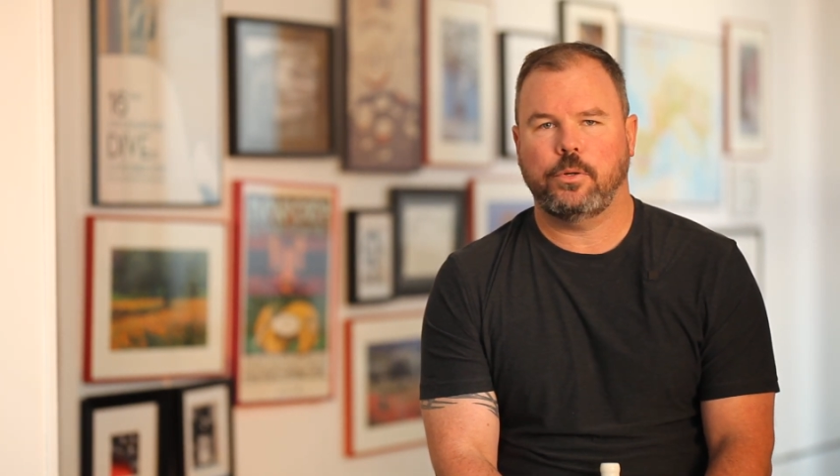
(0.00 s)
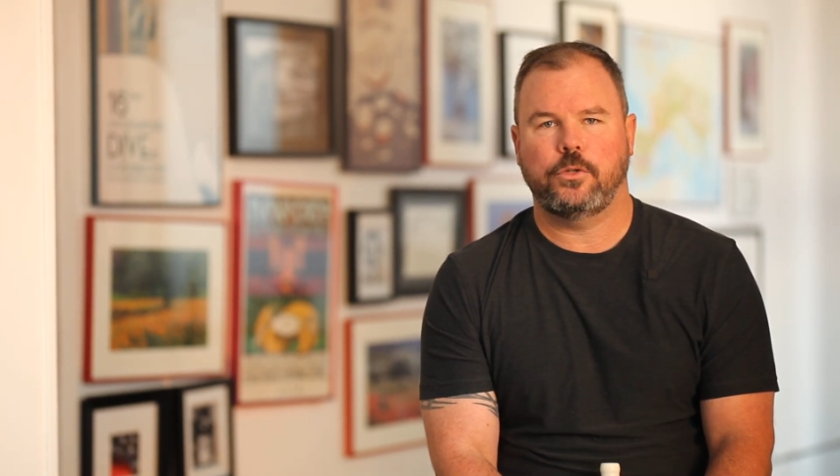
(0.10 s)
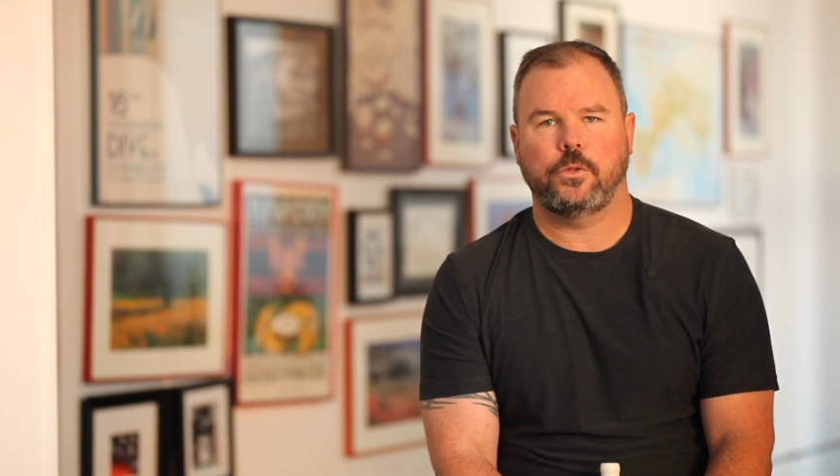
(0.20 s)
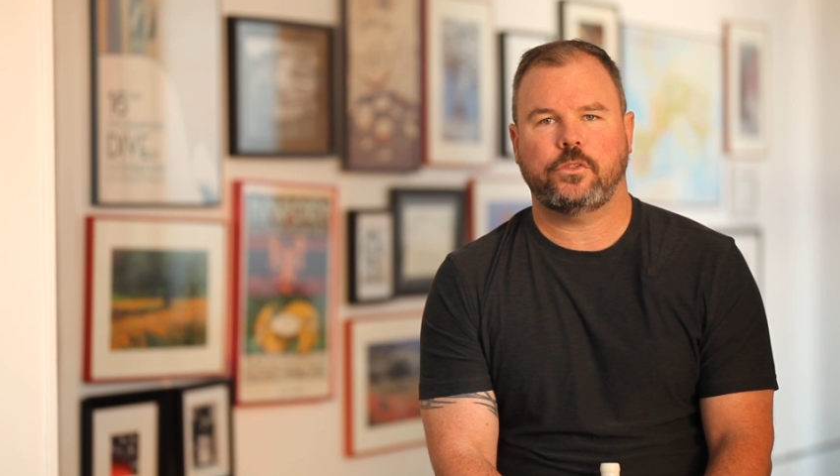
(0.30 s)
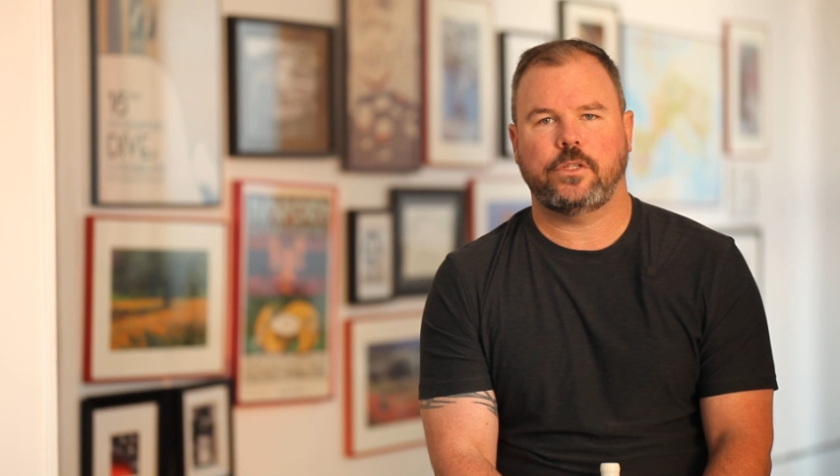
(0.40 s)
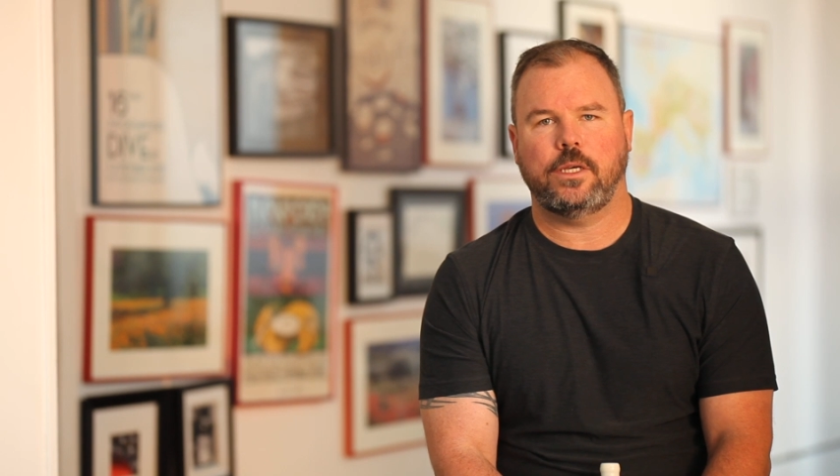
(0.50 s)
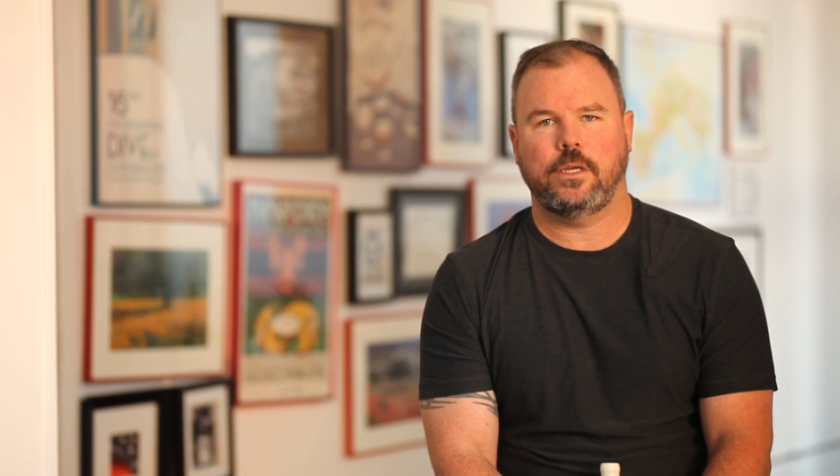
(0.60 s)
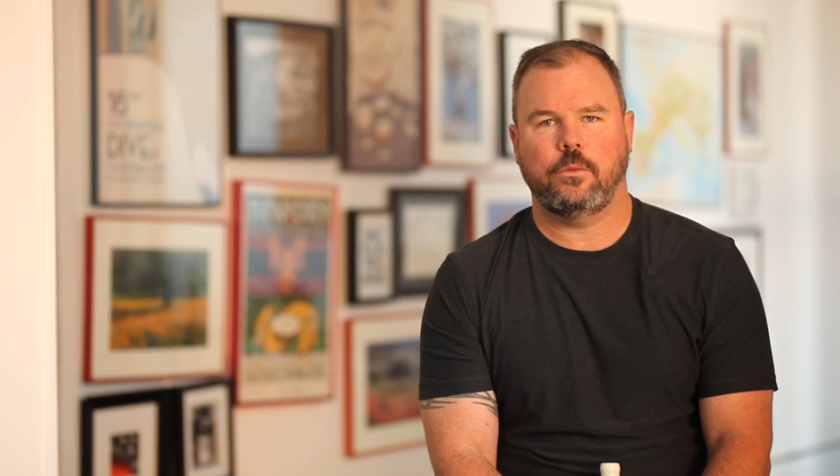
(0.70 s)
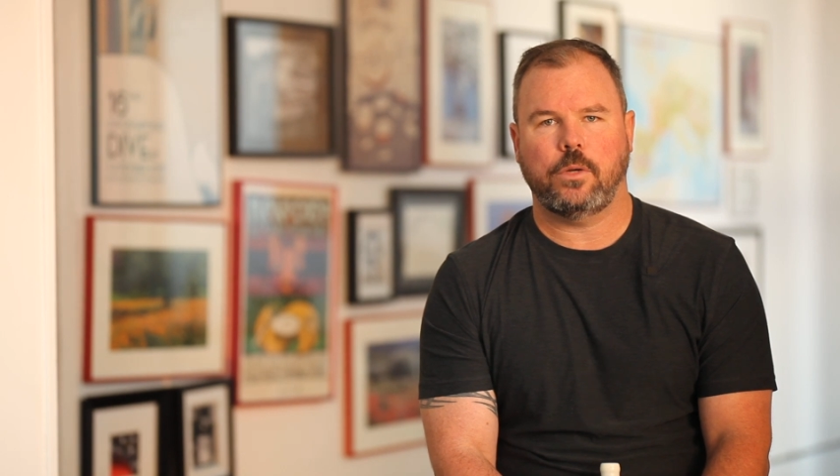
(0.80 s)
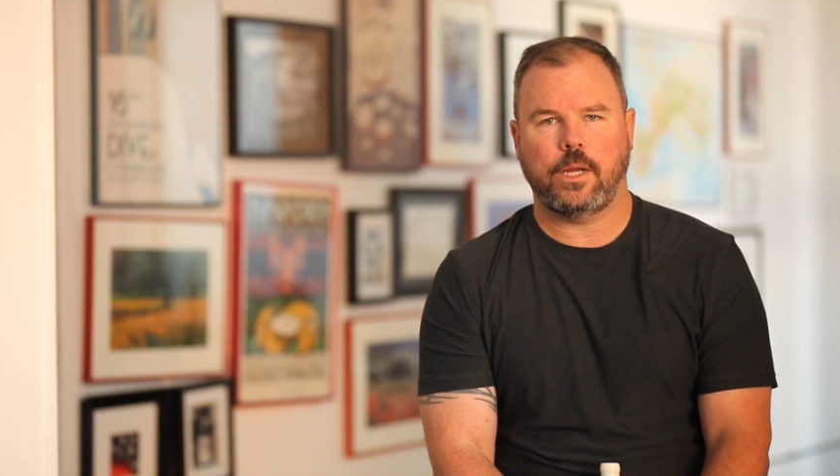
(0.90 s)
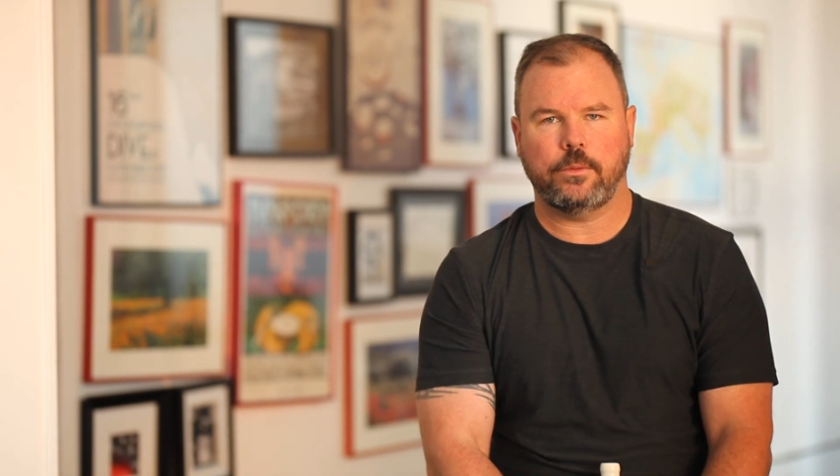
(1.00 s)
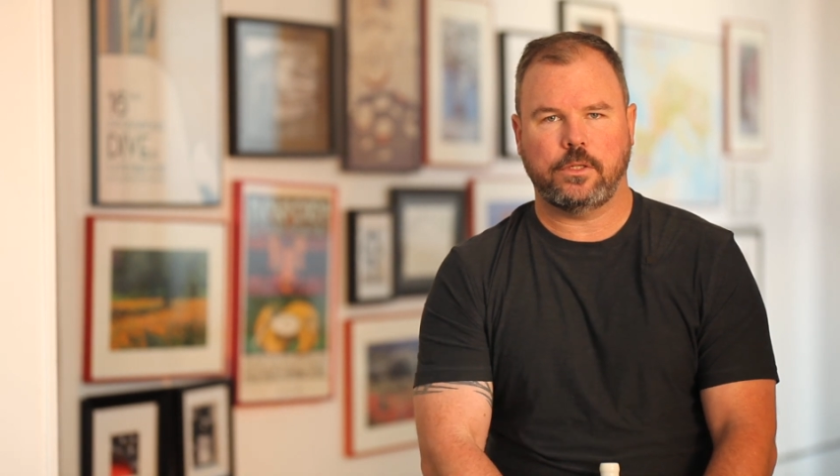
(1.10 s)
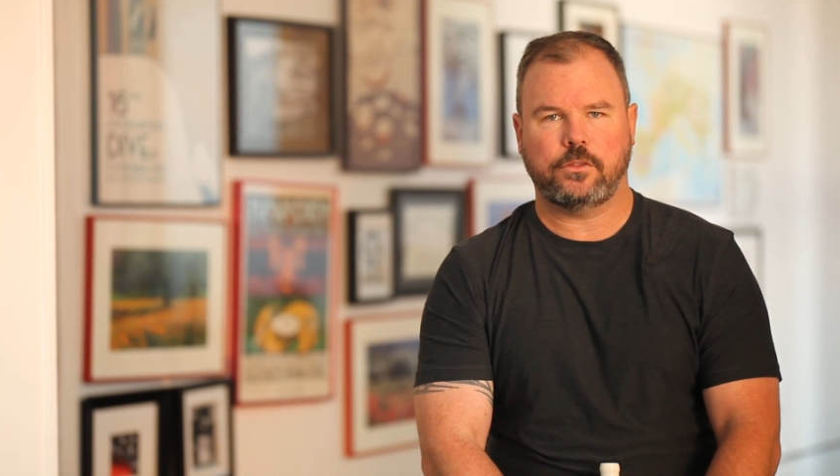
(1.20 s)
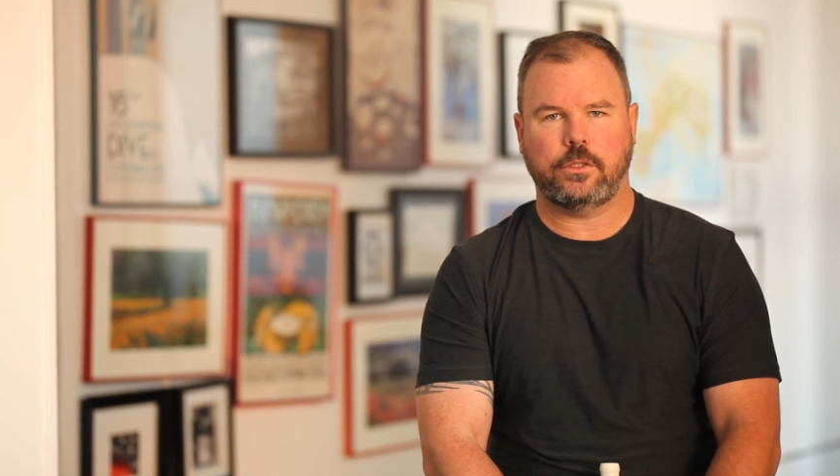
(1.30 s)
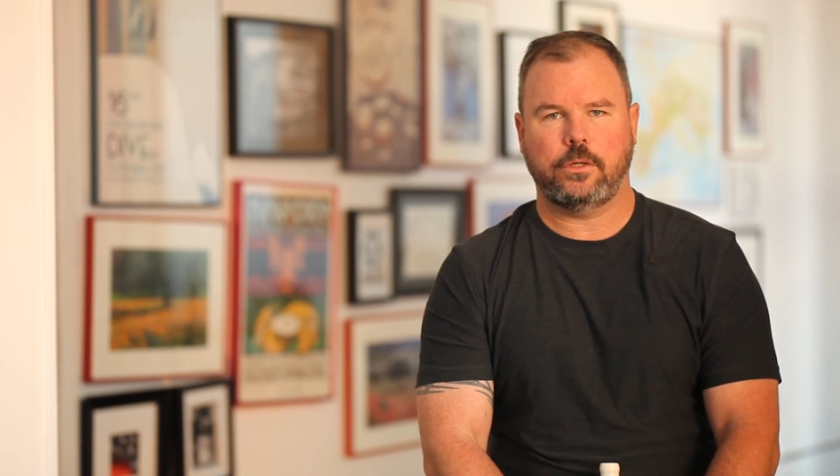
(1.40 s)
produced what I would
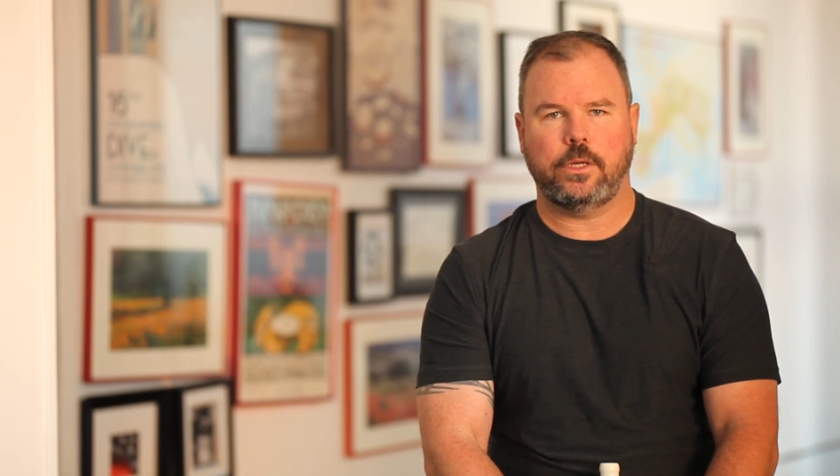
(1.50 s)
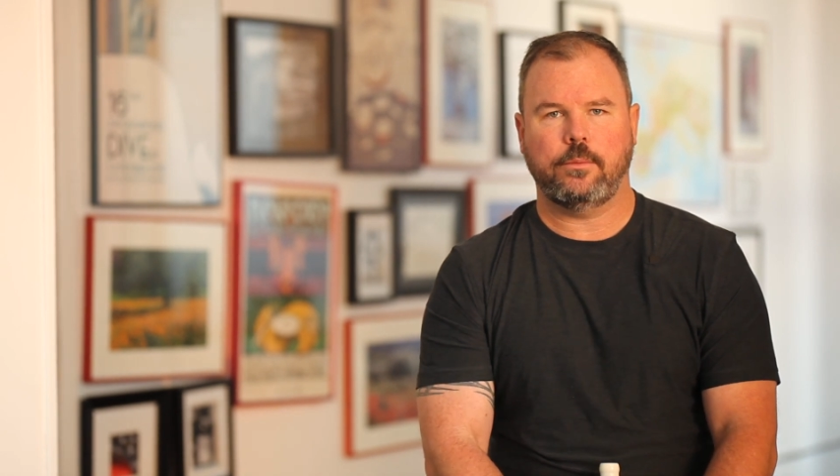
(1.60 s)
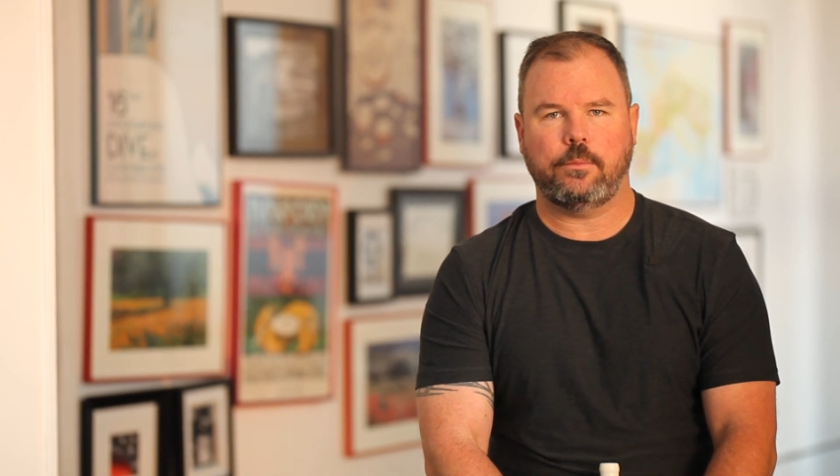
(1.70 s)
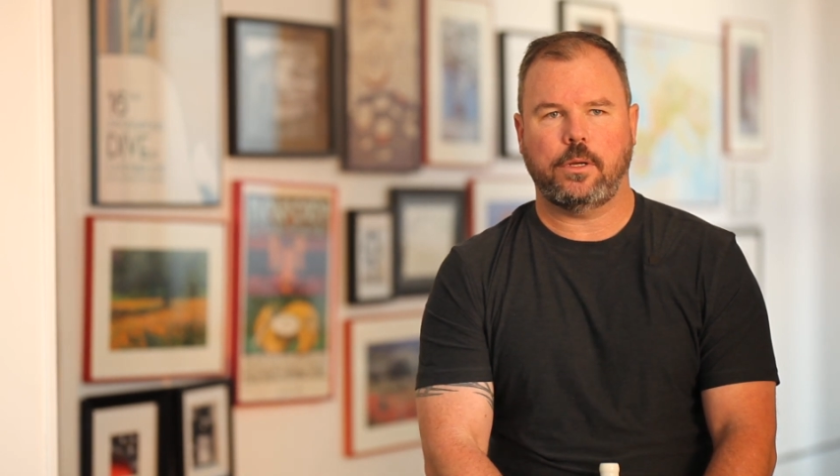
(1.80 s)
consider